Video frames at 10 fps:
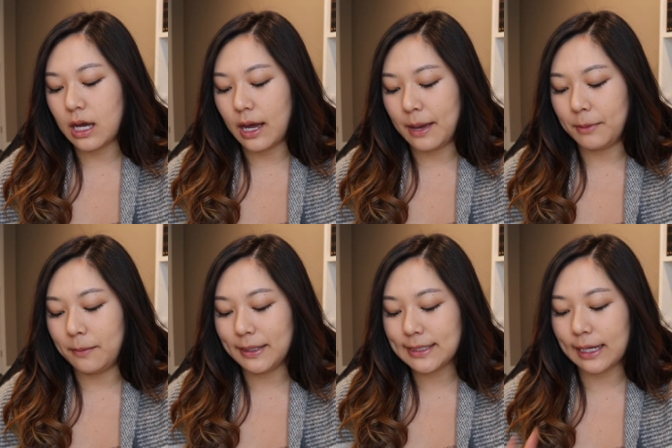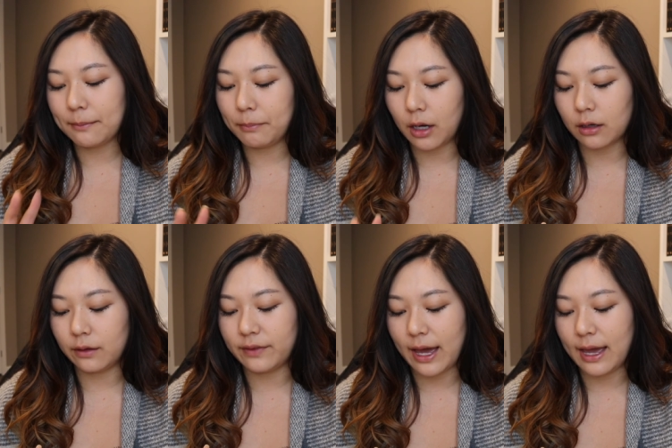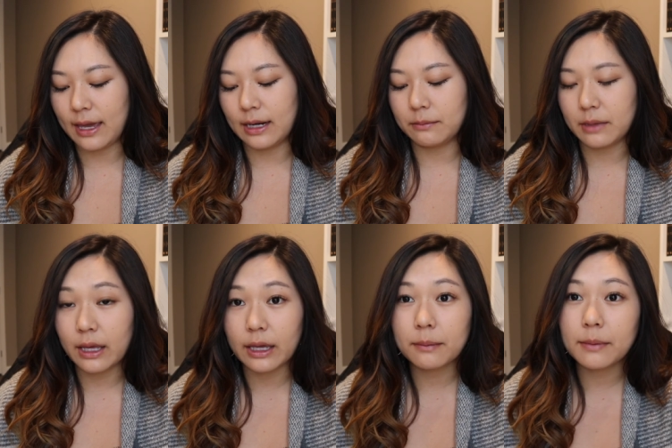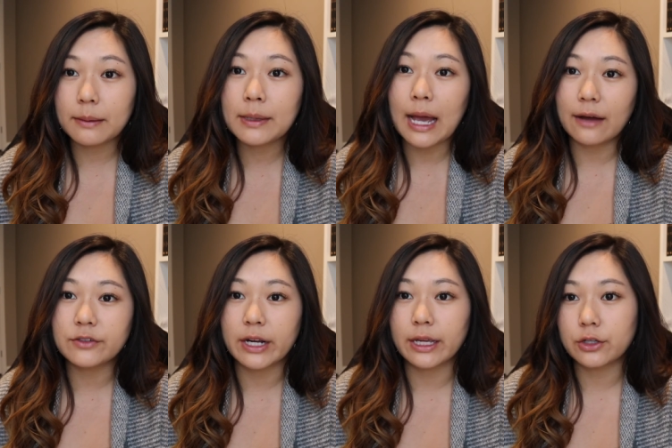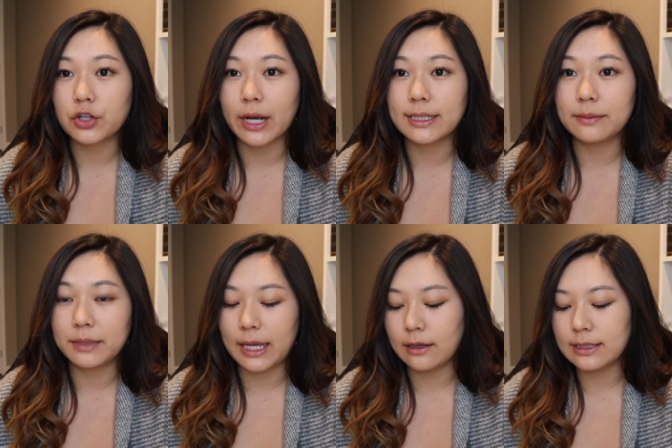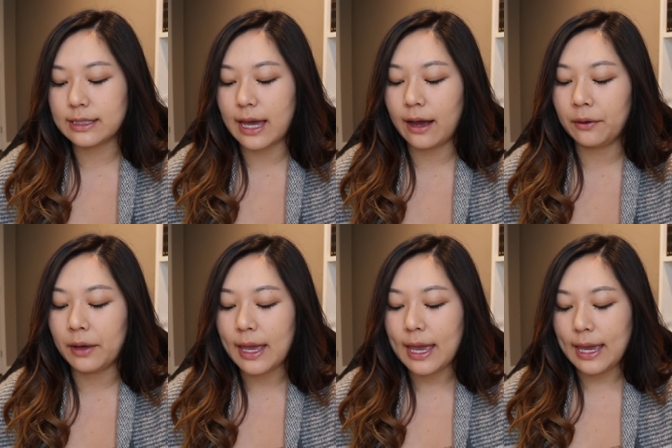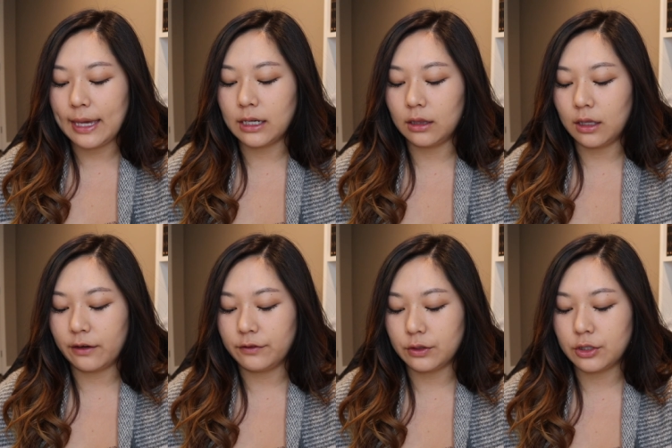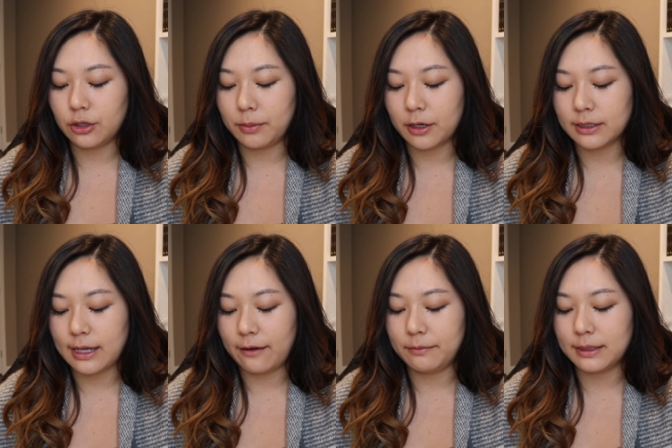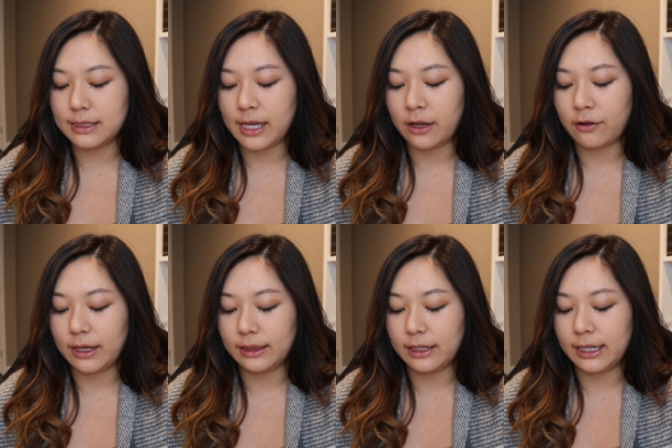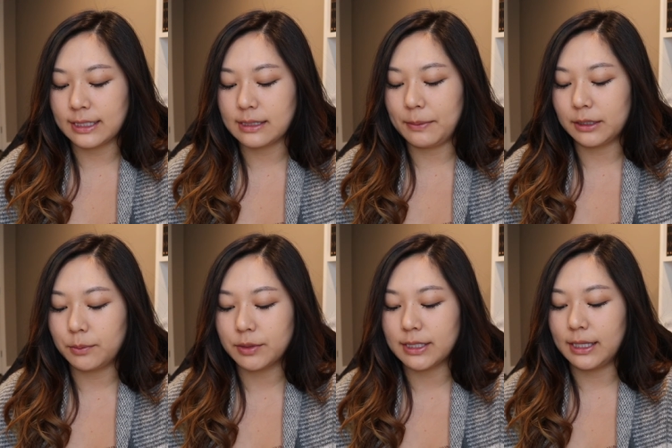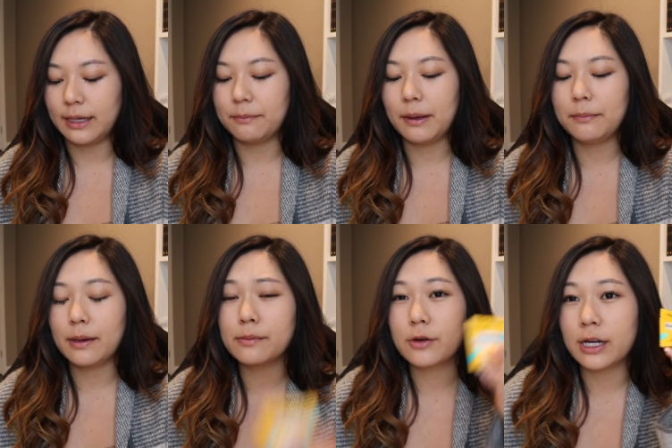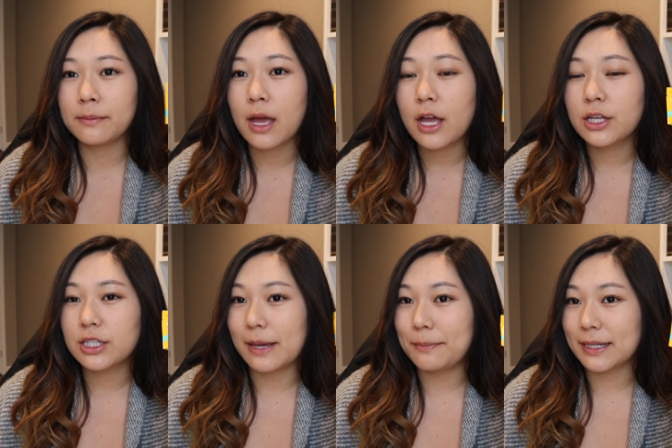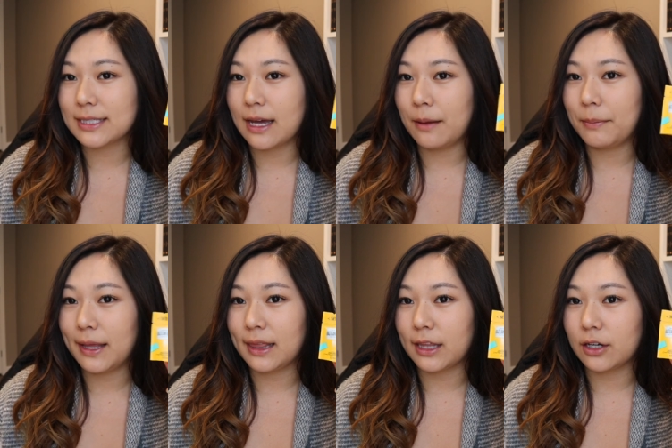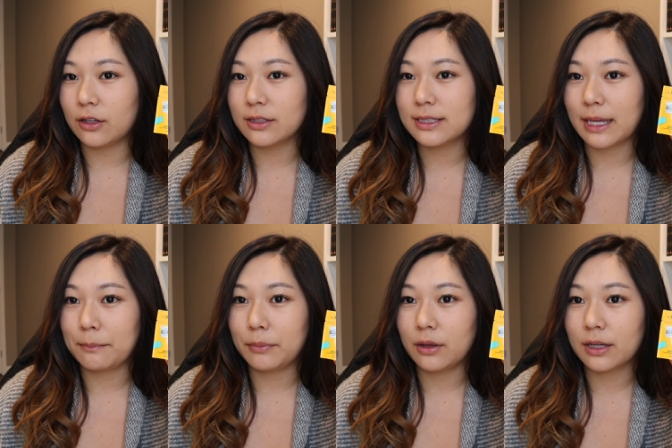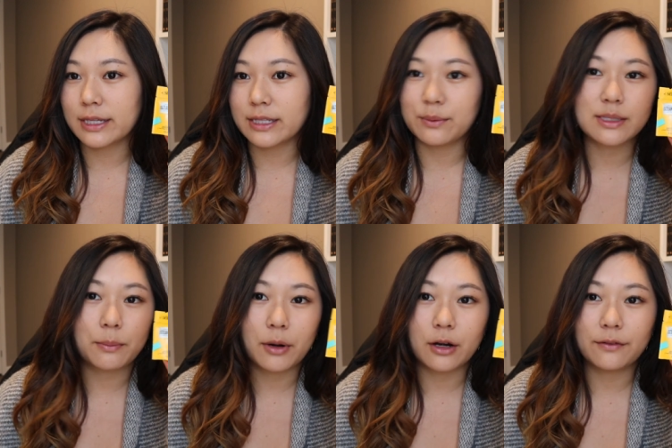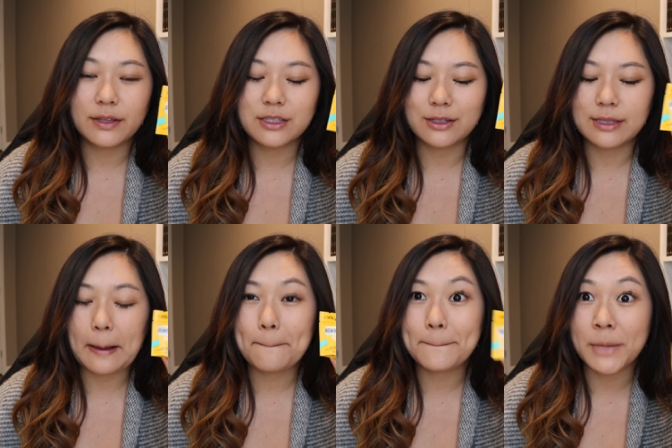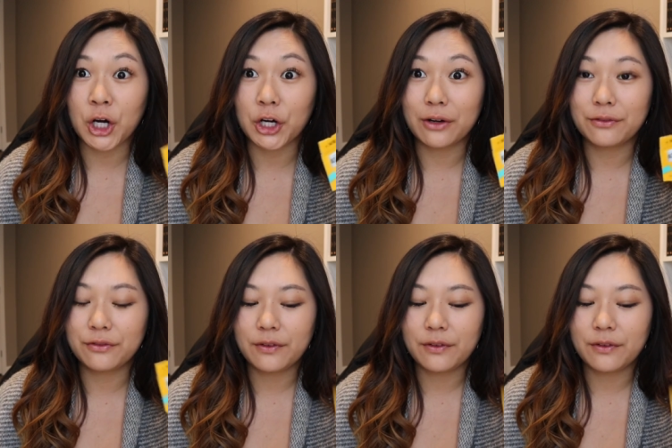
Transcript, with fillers: I'm on my second bottle of that and I'm like, maybe after I can try something else out. And a lot of YouTubers have been saying great things about the Brazilian Bum Bum Cream, so I picked up a little sample because it was a part of it, so I was like, perf.